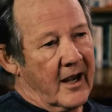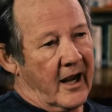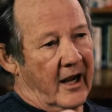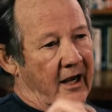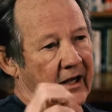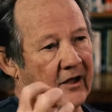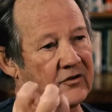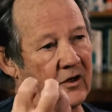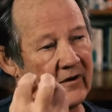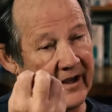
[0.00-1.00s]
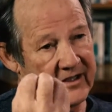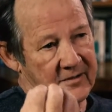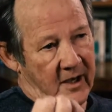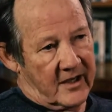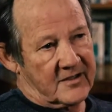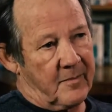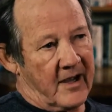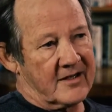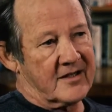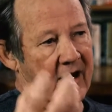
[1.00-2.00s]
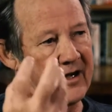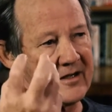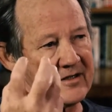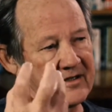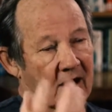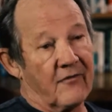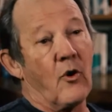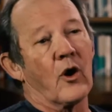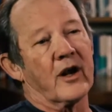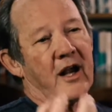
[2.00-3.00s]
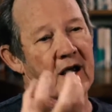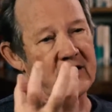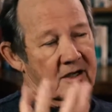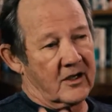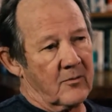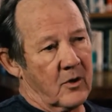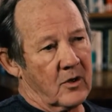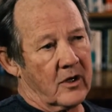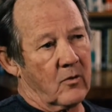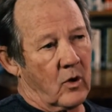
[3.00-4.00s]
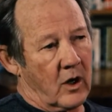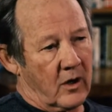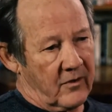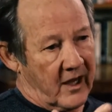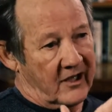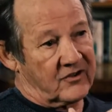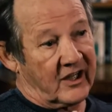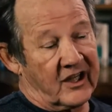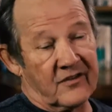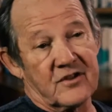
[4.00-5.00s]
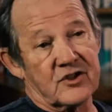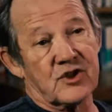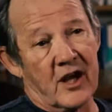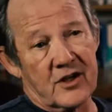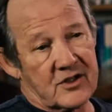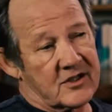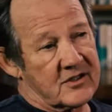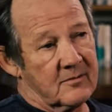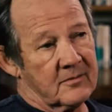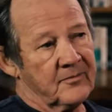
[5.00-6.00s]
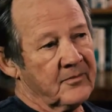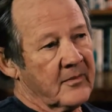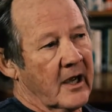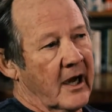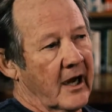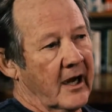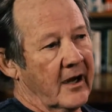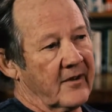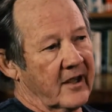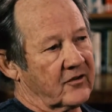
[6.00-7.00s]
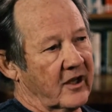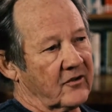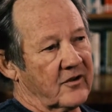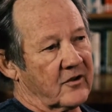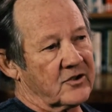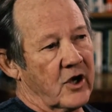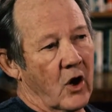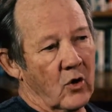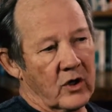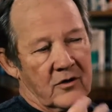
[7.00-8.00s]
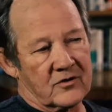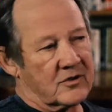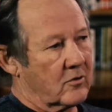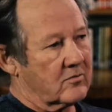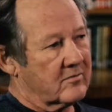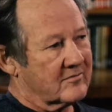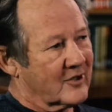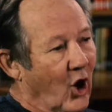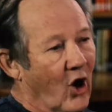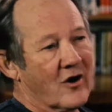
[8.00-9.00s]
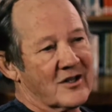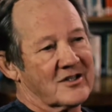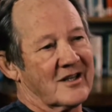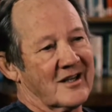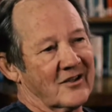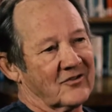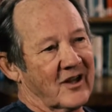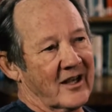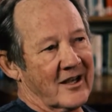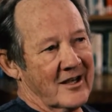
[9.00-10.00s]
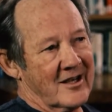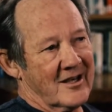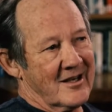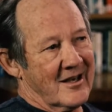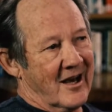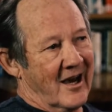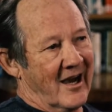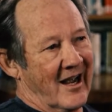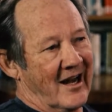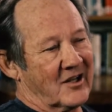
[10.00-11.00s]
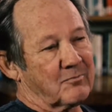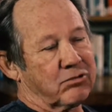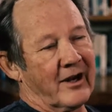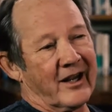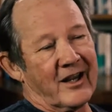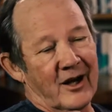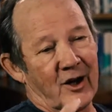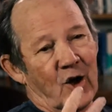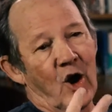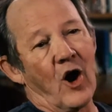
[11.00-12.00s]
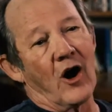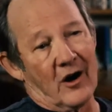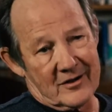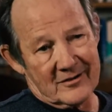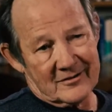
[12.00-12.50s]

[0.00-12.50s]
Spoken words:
And it's sort of like a spontaneous, self-organizing community where it's a gift exchange system. There's no currency. It's like, and it's predicated on art.